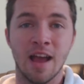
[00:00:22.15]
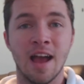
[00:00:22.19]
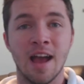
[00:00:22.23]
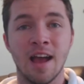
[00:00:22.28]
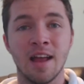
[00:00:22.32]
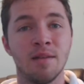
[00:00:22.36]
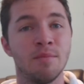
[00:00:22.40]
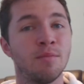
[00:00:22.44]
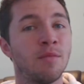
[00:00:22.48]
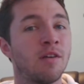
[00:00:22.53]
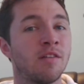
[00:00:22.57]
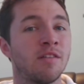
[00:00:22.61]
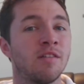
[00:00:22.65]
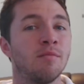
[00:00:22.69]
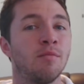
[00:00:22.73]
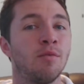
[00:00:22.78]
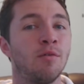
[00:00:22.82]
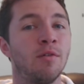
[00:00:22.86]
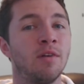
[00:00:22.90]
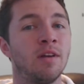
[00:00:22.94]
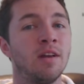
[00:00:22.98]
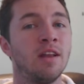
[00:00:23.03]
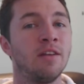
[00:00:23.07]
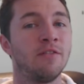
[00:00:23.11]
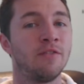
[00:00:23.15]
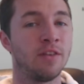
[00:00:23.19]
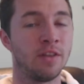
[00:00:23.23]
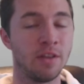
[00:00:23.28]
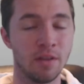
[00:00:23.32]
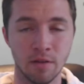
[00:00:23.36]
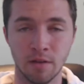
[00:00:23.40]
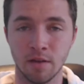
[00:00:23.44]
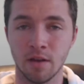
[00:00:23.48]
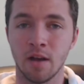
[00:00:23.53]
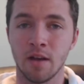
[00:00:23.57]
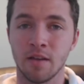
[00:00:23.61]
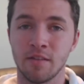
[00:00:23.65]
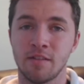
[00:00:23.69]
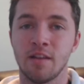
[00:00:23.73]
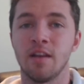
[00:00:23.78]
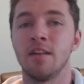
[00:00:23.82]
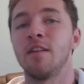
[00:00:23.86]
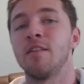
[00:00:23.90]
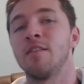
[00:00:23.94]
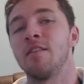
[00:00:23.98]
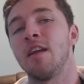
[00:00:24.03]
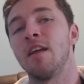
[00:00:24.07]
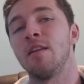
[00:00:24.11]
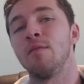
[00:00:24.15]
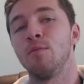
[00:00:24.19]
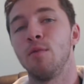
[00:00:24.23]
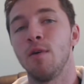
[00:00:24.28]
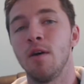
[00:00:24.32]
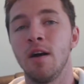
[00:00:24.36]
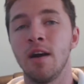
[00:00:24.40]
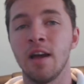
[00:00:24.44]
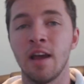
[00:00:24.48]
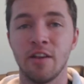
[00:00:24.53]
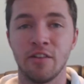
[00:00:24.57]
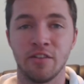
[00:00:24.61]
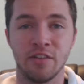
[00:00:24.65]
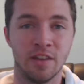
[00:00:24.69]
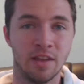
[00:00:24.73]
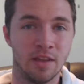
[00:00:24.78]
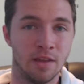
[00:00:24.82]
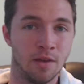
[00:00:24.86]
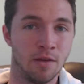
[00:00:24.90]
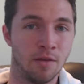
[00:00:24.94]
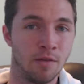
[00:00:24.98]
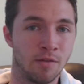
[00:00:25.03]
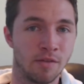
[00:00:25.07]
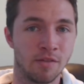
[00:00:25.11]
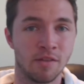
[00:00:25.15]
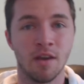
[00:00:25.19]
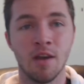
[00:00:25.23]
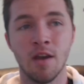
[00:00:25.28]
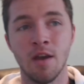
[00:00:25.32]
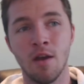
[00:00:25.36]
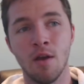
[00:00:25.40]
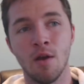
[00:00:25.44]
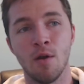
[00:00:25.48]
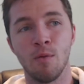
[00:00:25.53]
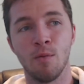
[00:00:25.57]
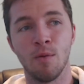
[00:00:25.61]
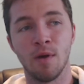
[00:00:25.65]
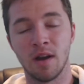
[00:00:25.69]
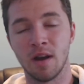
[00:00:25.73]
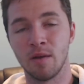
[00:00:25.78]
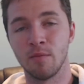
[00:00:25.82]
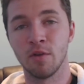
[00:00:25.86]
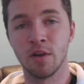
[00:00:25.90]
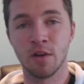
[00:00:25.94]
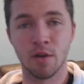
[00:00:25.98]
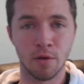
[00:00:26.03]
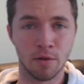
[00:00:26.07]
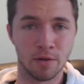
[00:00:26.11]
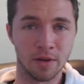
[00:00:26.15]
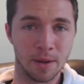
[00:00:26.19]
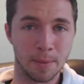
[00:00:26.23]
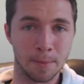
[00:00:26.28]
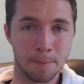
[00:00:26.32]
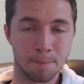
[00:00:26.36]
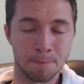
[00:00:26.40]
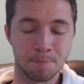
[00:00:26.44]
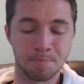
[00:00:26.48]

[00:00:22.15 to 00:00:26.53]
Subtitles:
and most importantly for you guys to understand what I actually use when I'm recording.